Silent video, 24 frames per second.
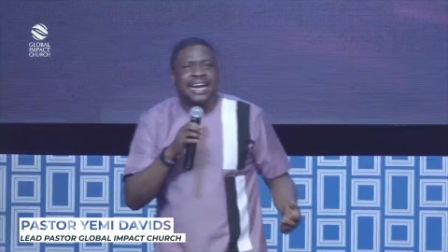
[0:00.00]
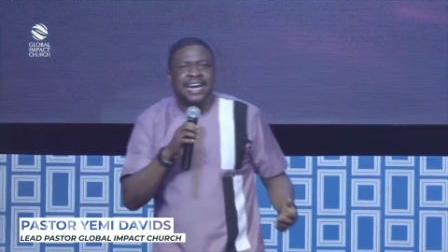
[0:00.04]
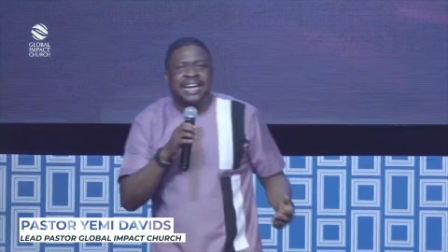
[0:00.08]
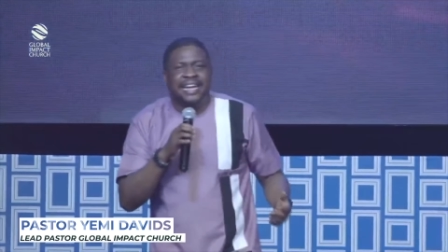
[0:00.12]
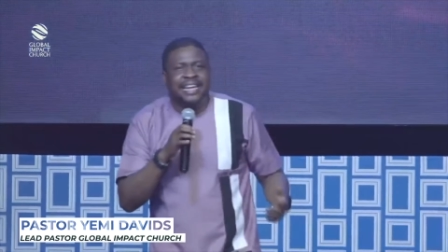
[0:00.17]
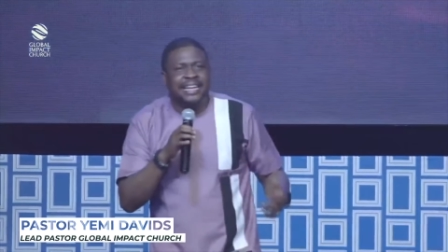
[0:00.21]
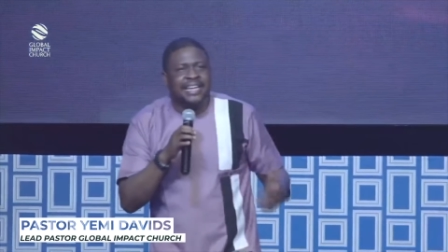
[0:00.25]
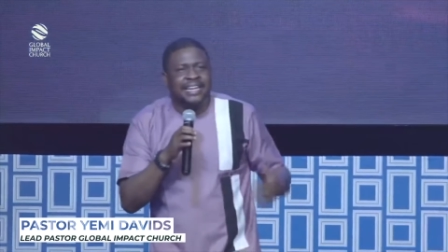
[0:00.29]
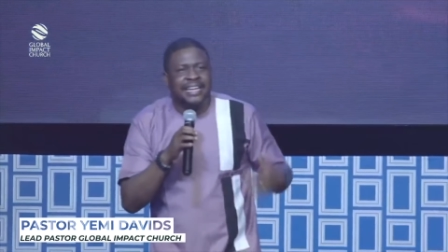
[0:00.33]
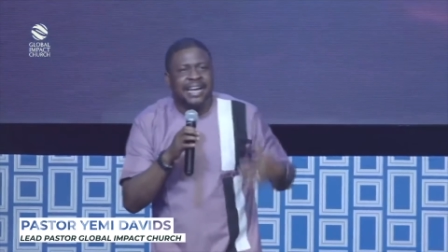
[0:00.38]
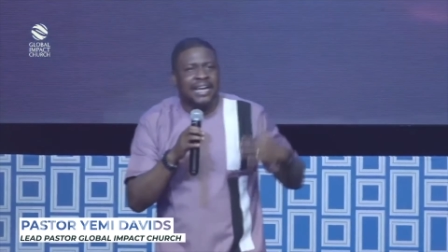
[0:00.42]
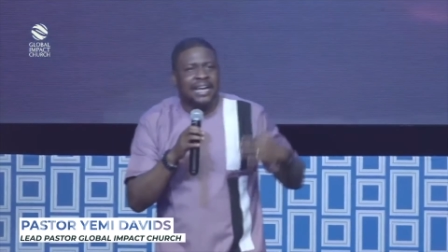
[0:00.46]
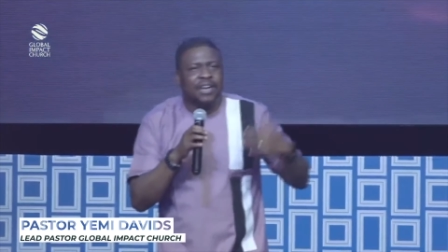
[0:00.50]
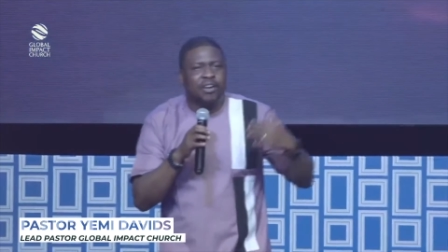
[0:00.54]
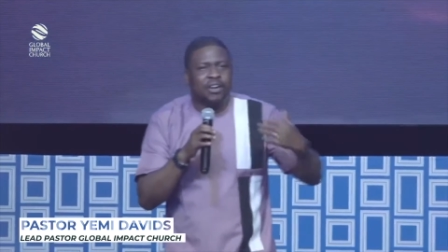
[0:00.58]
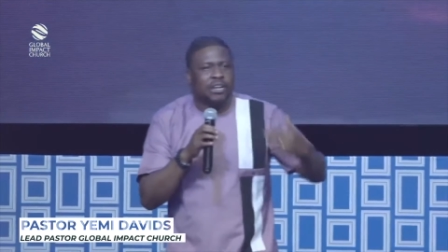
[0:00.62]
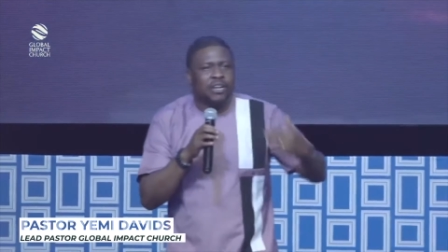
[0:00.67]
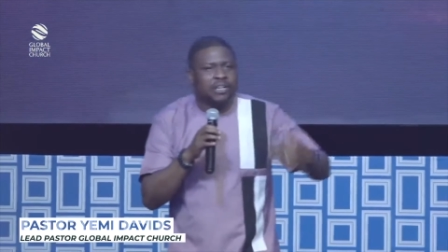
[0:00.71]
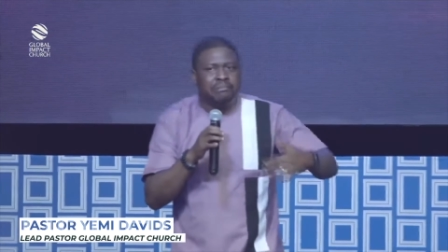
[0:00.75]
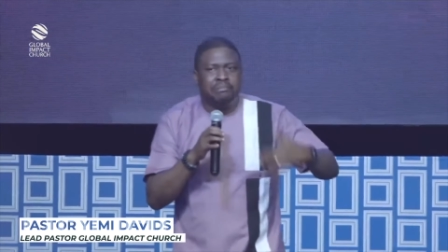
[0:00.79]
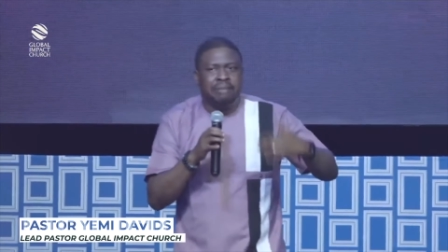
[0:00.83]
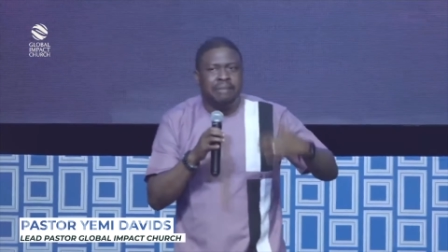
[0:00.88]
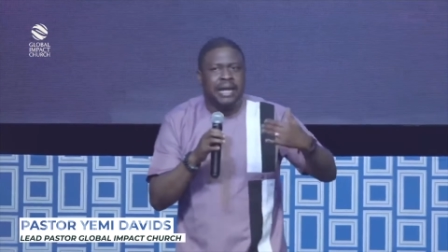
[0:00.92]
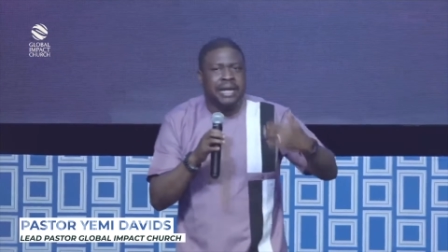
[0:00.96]
I, I
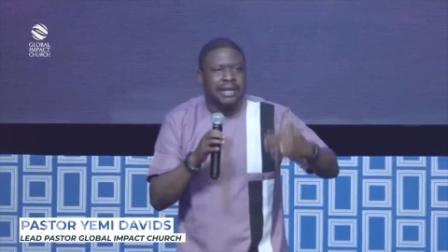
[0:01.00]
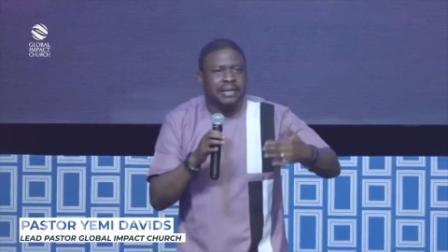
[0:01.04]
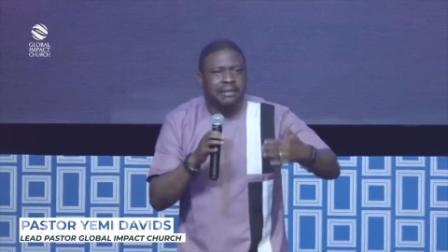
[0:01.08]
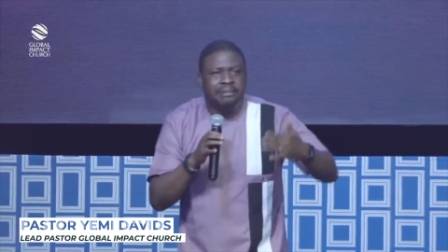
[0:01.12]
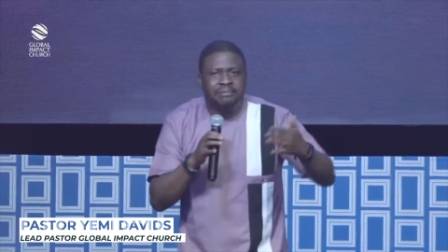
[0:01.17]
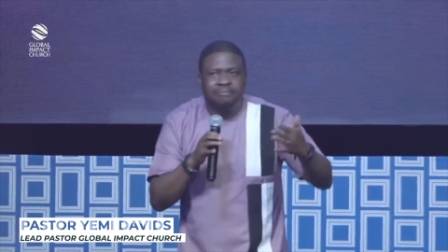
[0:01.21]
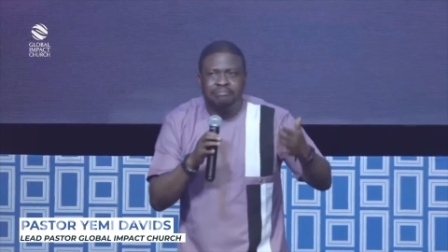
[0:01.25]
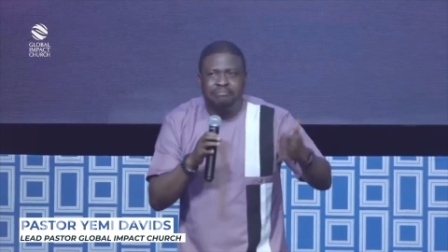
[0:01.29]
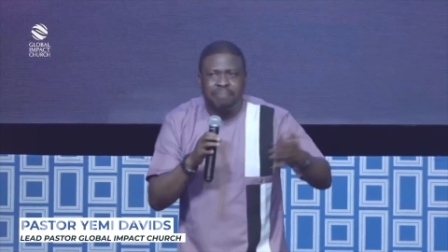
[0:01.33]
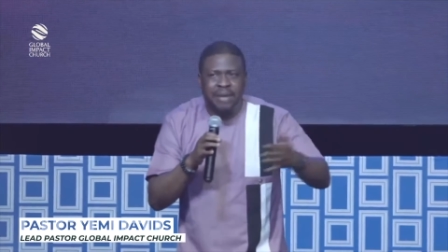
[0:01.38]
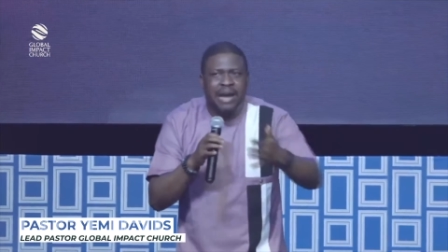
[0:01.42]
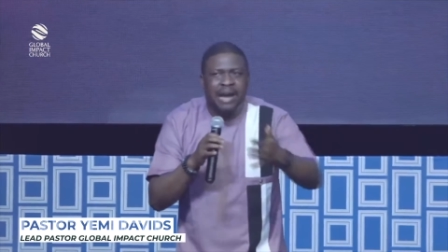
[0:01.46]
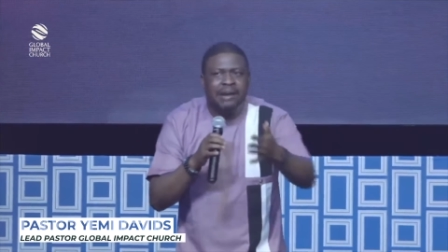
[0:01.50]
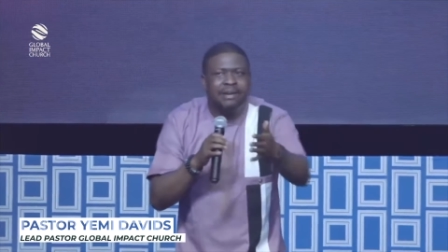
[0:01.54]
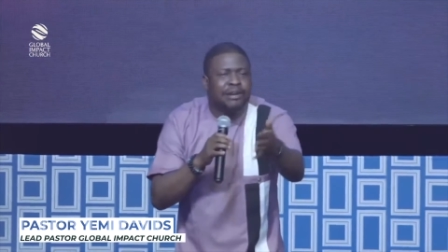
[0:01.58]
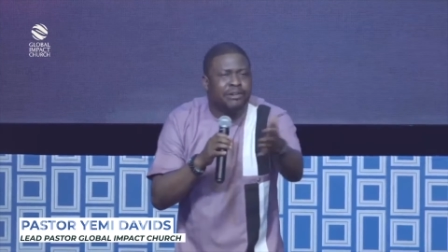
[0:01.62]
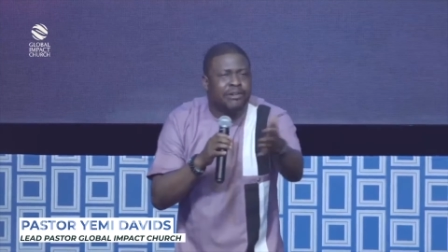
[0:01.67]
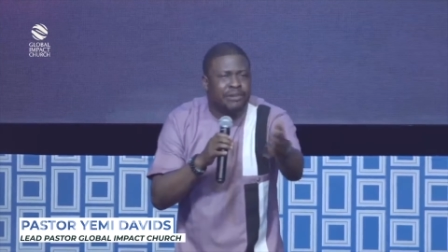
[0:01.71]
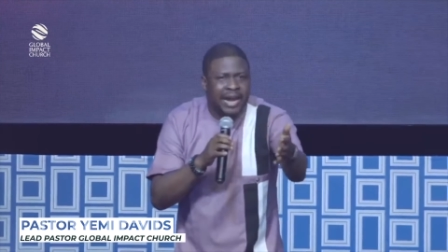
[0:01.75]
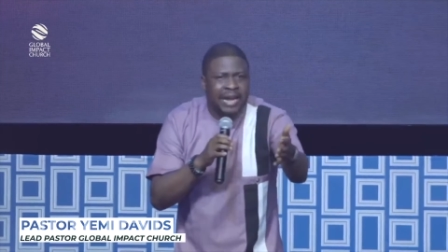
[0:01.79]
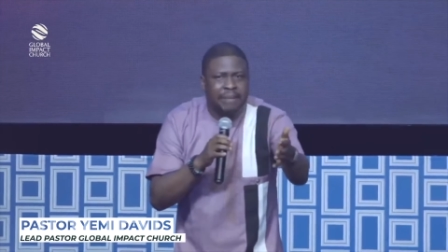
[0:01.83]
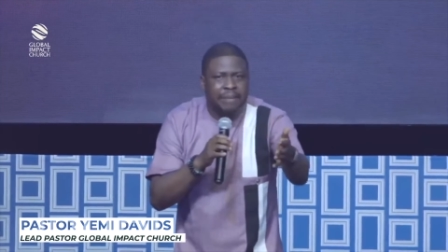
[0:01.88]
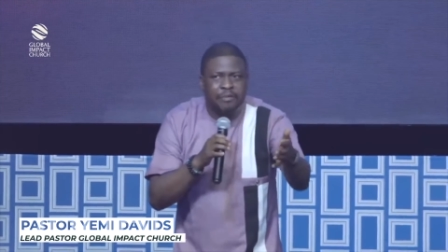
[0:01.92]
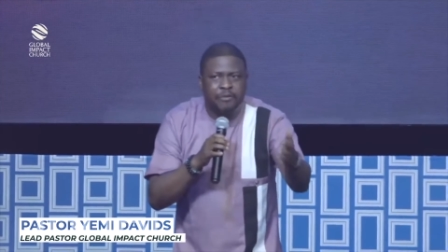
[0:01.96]
got my
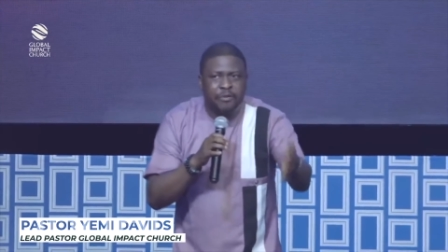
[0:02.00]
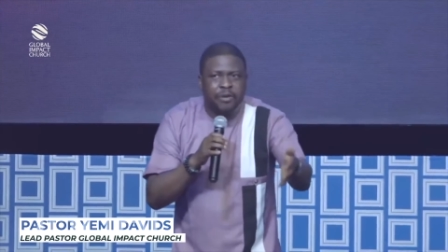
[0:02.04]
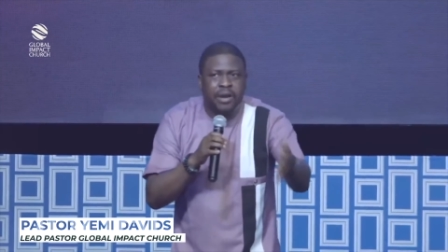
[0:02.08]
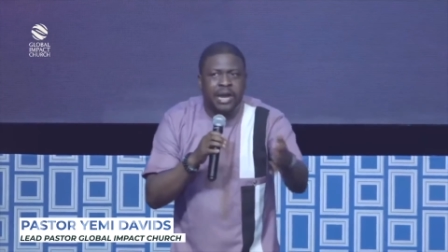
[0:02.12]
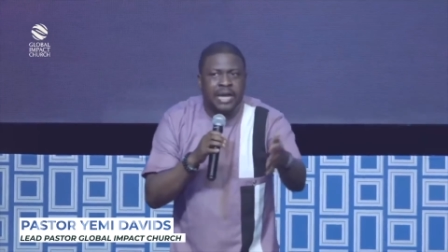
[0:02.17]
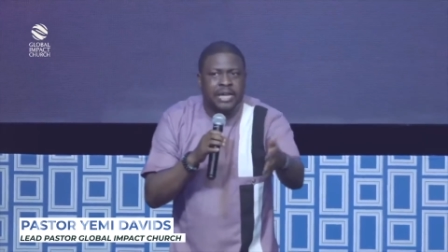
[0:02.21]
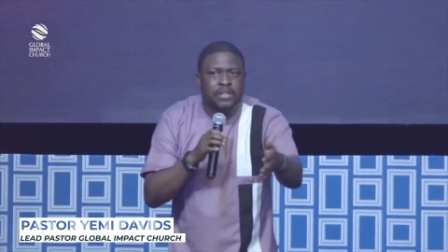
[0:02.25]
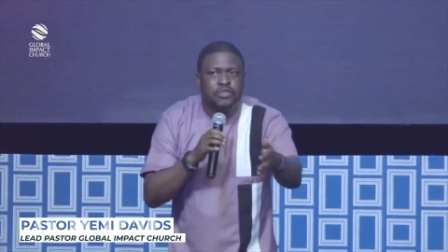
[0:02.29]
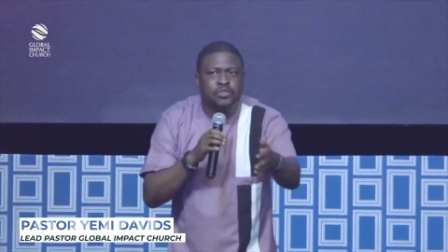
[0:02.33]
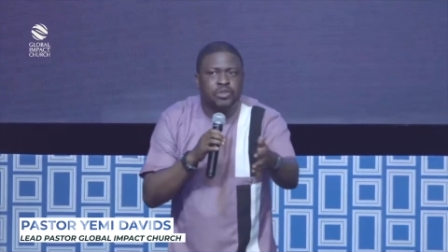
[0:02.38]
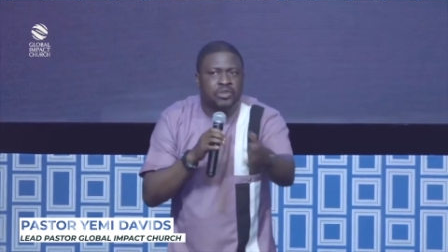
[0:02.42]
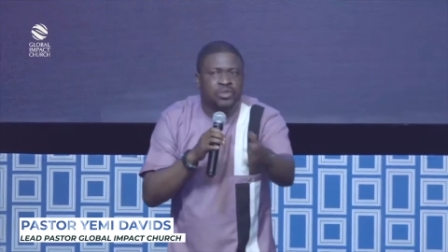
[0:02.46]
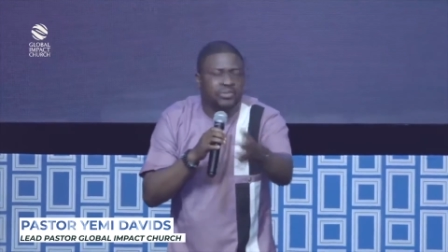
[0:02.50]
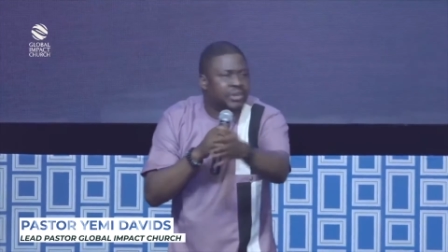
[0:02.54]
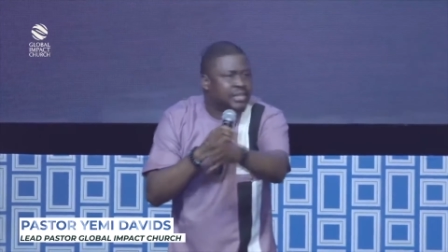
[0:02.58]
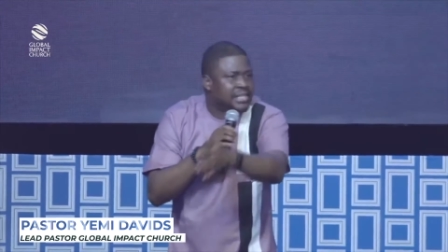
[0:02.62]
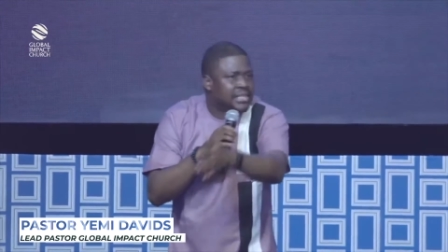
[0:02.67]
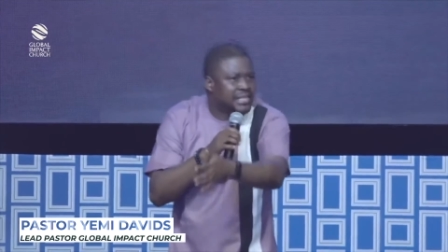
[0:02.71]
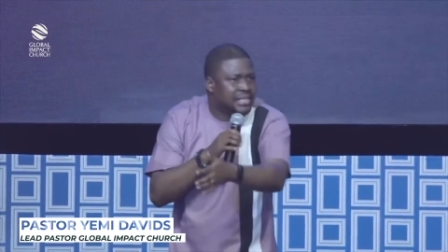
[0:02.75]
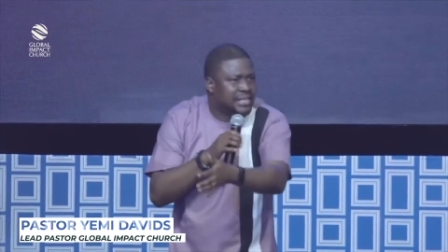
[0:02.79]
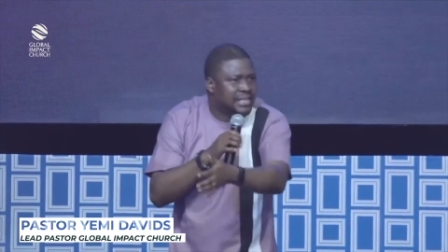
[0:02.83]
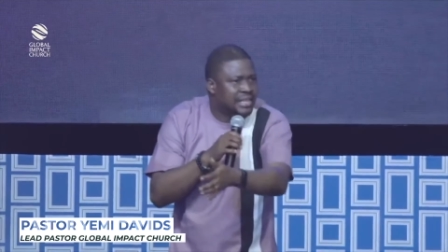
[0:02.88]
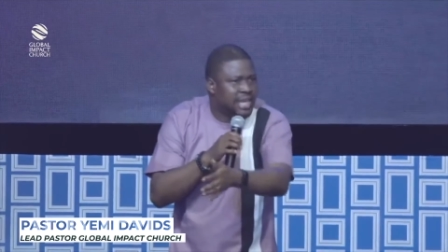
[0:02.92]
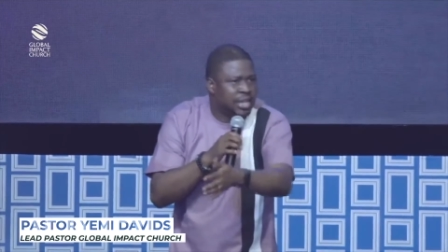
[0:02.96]
bearing right before getting to
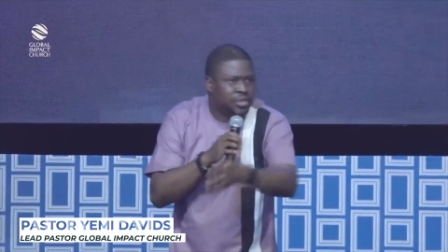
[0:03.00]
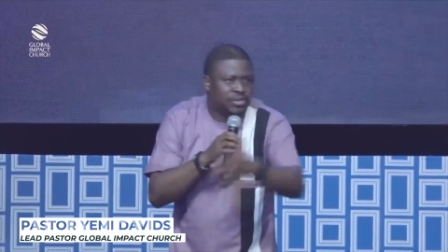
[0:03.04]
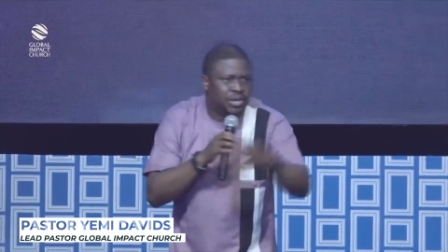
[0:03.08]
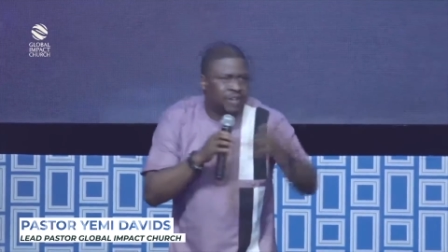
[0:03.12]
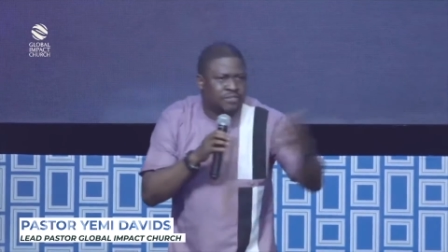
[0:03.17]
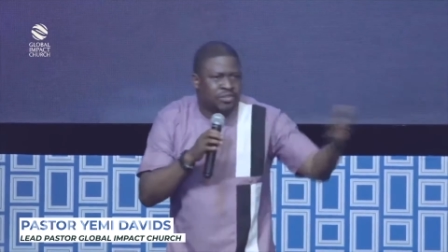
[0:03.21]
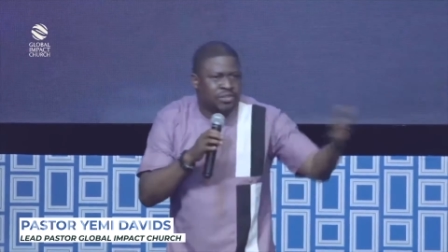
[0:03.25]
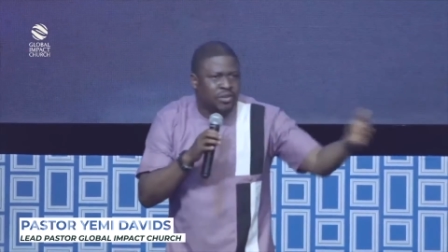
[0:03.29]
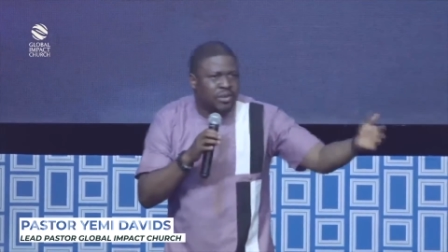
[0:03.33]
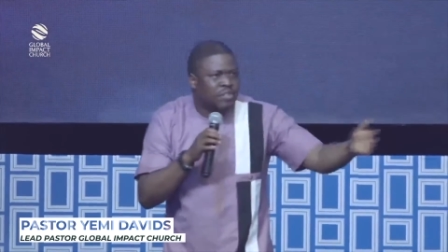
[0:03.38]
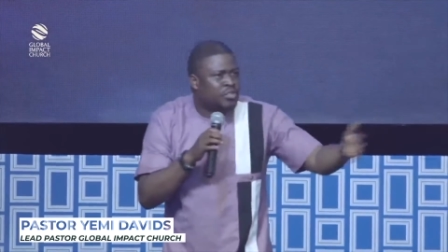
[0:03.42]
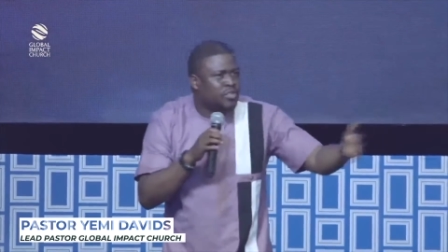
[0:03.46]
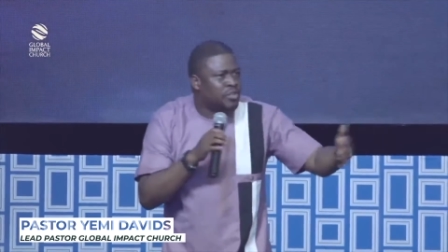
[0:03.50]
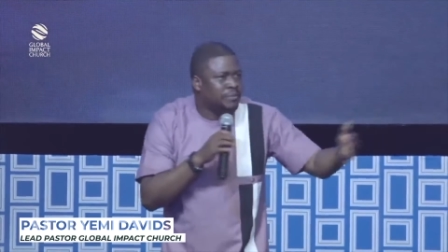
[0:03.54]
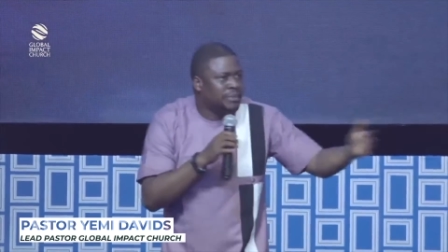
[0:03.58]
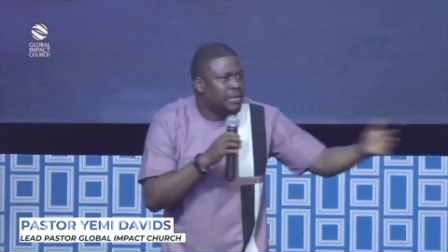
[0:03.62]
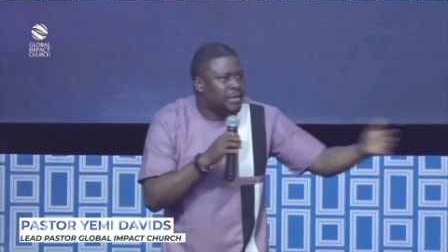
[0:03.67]
university. I should have studied